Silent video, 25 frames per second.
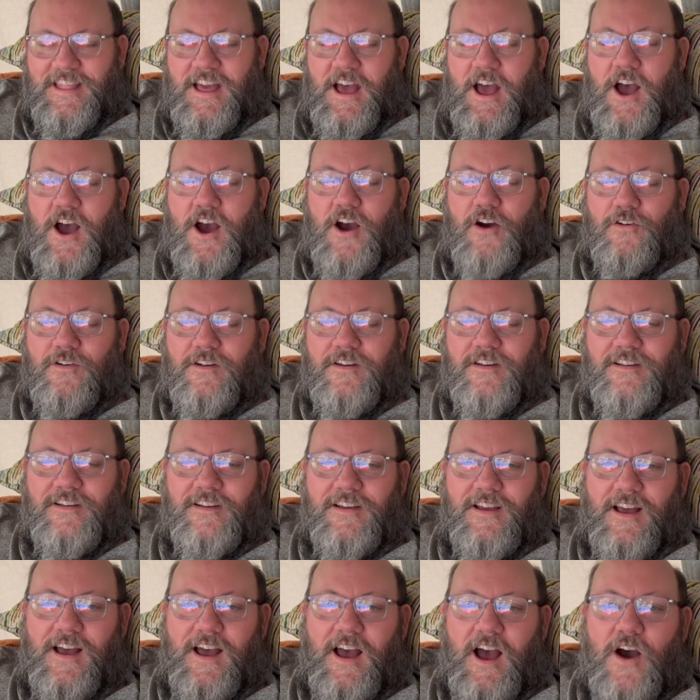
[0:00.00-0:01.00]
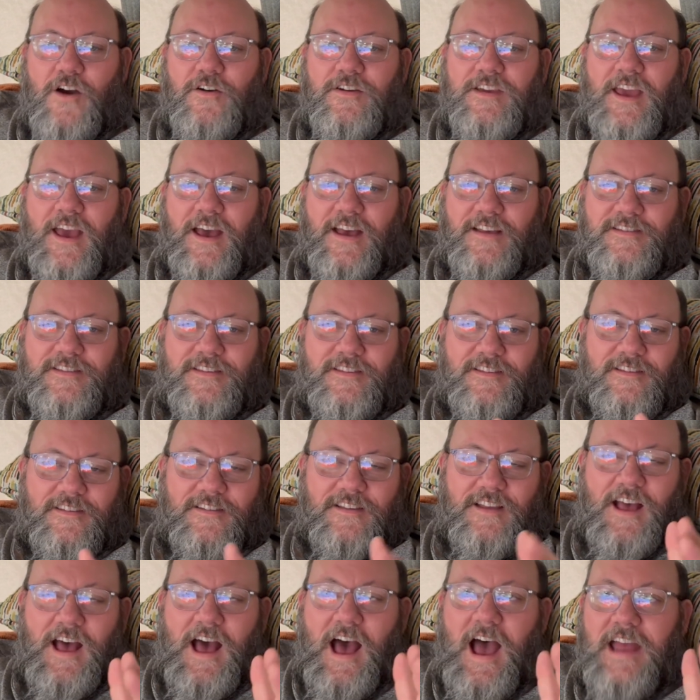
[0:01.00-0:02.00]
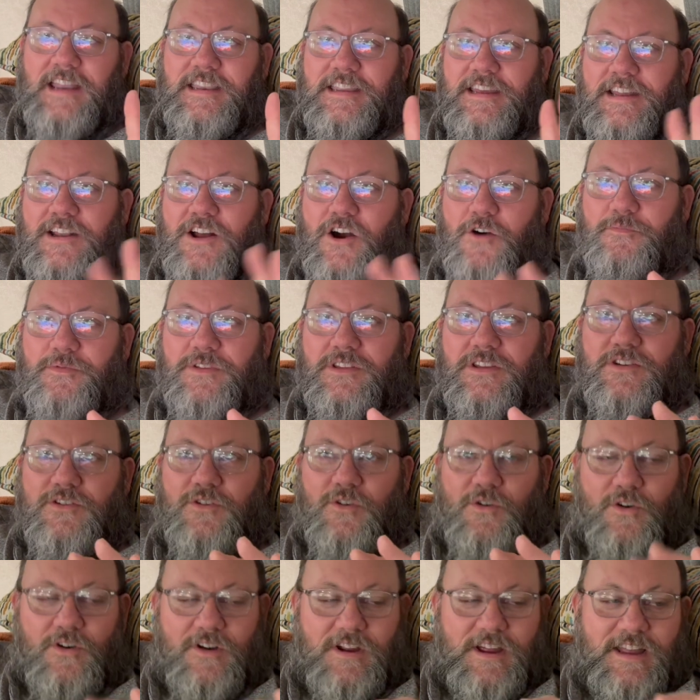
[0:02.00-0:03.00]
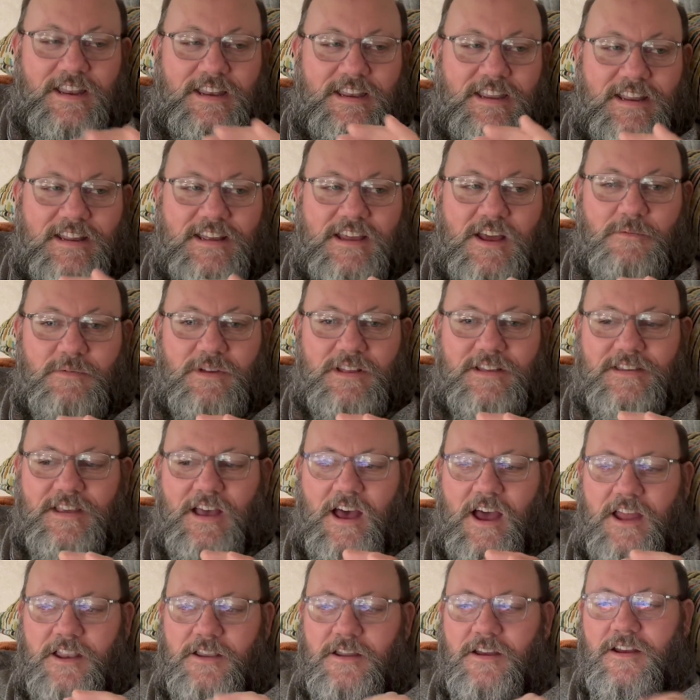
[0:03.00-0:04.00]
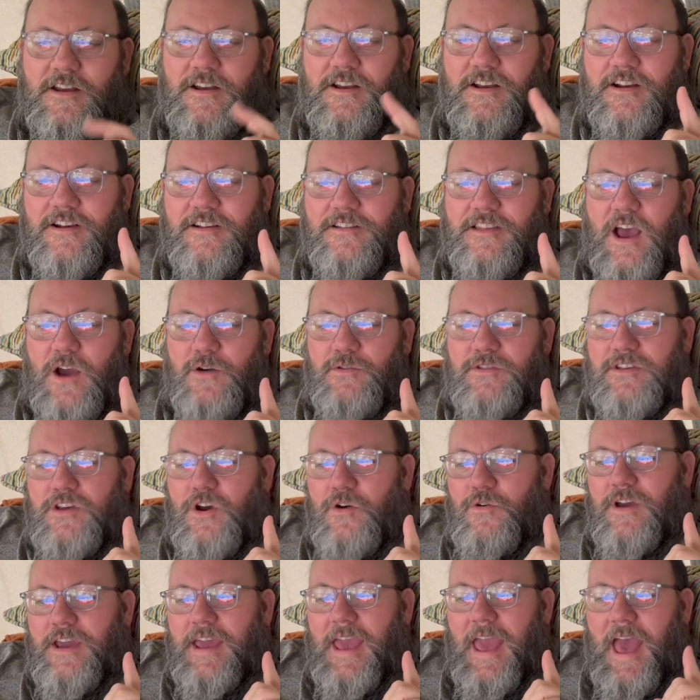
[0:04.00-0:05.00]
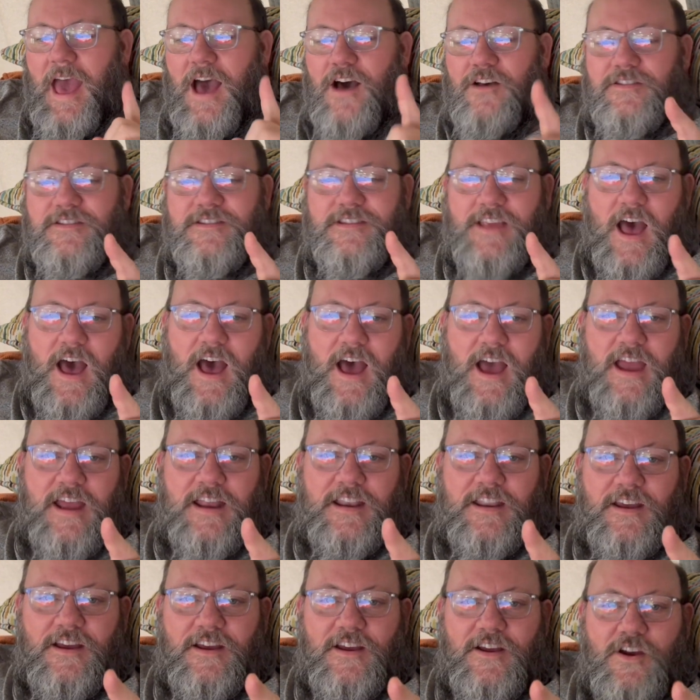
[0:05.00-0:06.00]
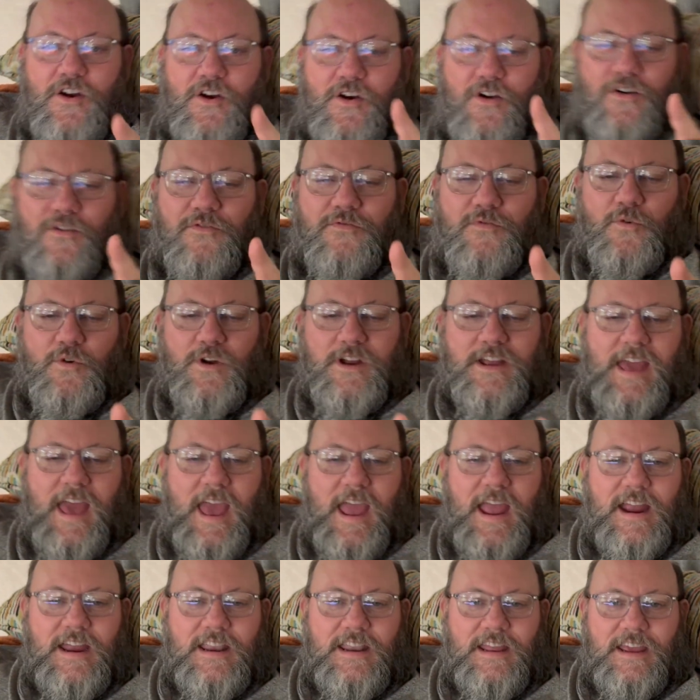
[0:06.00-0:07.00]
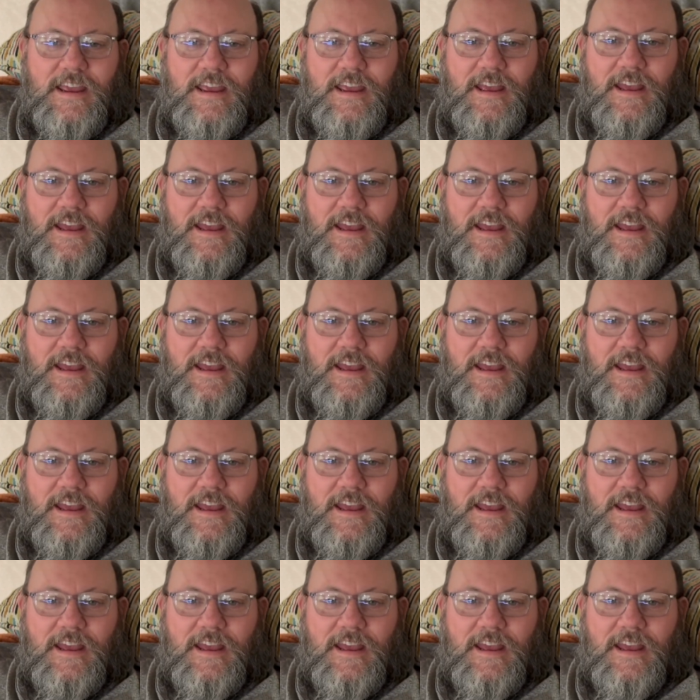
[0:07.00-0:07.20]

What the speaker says: Oh yes. I did open the door. It did come inside because I was going outside for Katie.